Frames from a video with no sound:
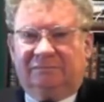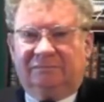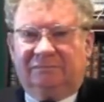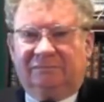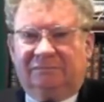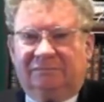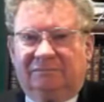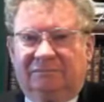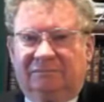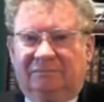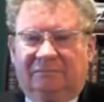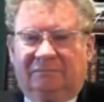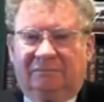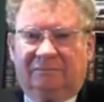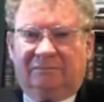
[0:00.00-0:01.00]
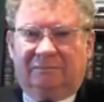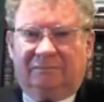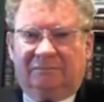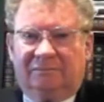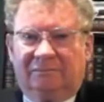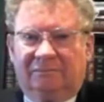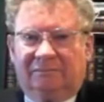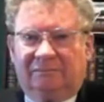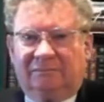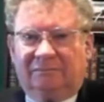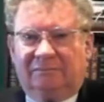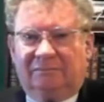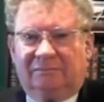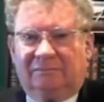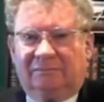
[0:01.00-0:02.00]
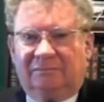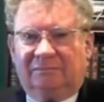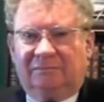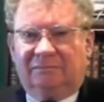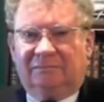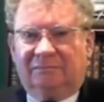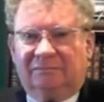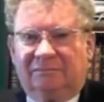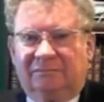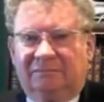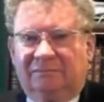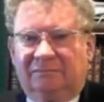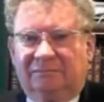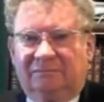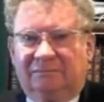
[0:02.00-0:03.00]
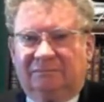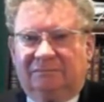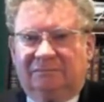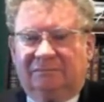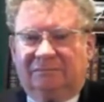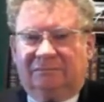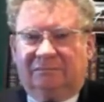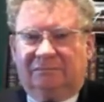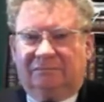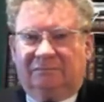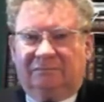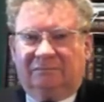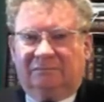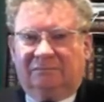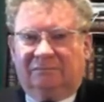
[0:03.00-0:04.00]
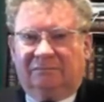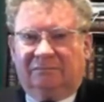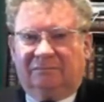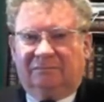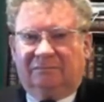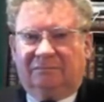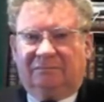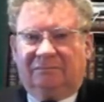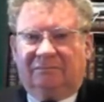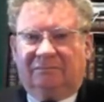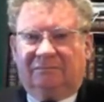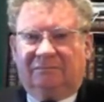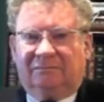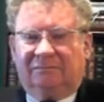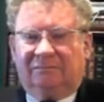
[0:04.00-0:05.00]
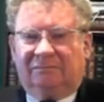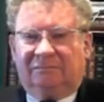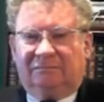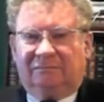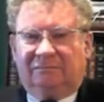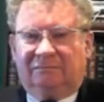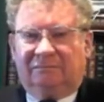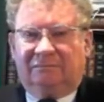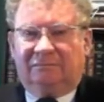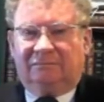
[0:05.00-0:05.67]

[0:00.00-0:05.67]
(silent)